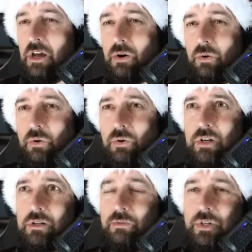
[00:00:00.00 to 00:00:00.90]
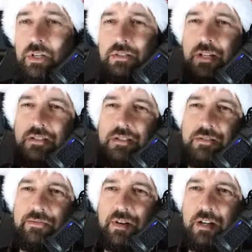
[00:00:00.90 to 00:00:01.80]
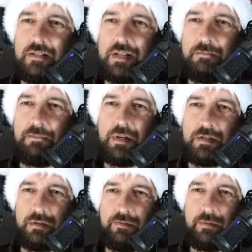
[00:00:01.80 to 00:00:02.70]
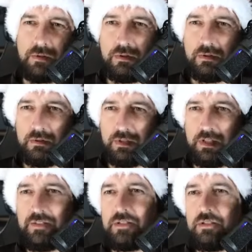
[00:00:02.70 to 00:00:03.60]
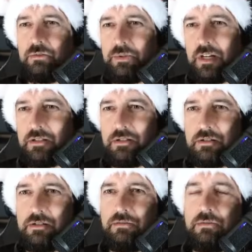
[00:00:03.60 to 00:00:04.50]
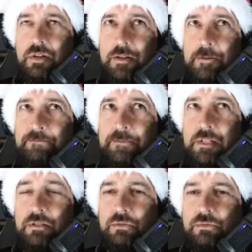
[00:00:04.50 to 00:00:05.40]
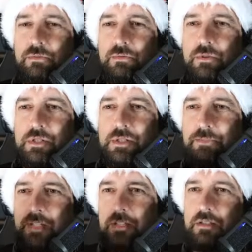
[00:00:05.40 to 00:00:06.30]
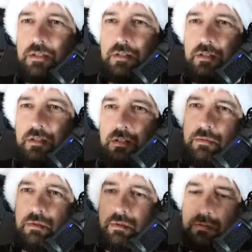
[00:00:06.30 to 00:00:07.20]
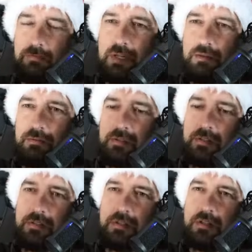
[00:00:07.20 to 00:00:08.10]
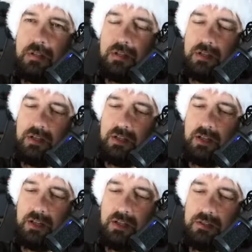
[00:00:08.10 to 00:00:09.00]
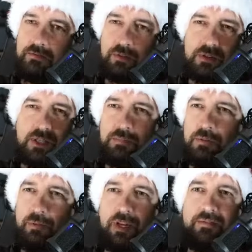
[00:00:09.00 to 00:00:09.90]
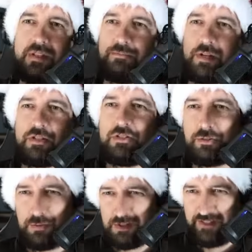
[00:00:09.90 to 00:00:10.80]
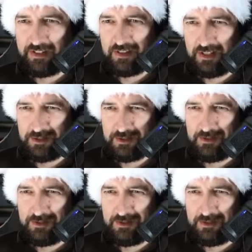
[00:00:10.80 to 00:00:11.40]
Or we can identify some parts of workload, and this is good practice to split workload by users. And for example, we have a special user that runs